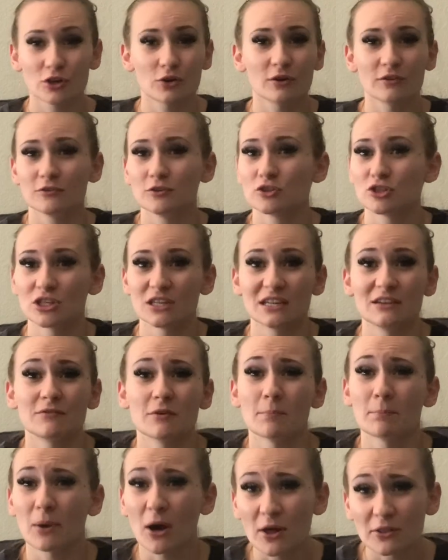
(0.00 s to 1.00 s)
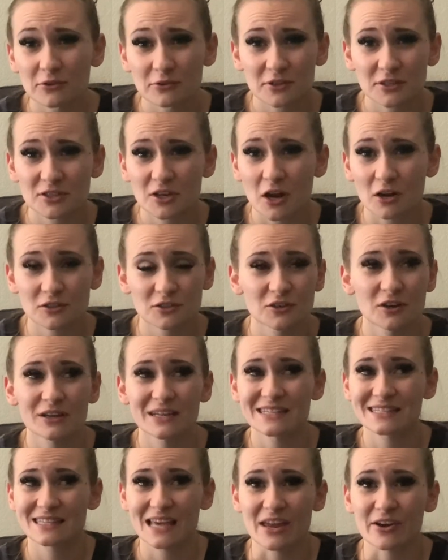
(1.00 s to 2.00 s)
if you should even bother the doctor on a
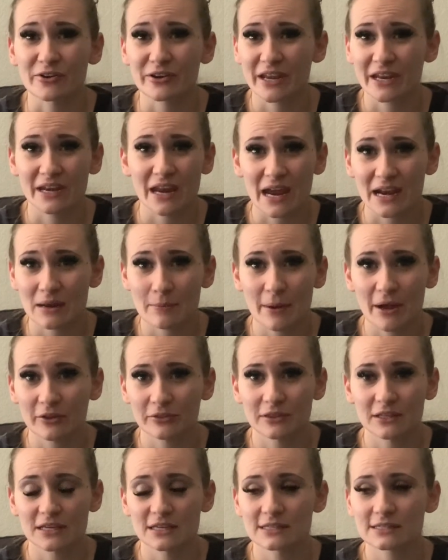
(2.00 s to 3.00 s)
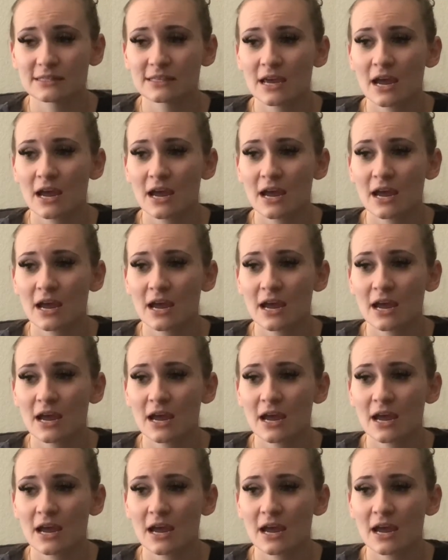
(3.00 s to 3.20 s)
Saturday night about this,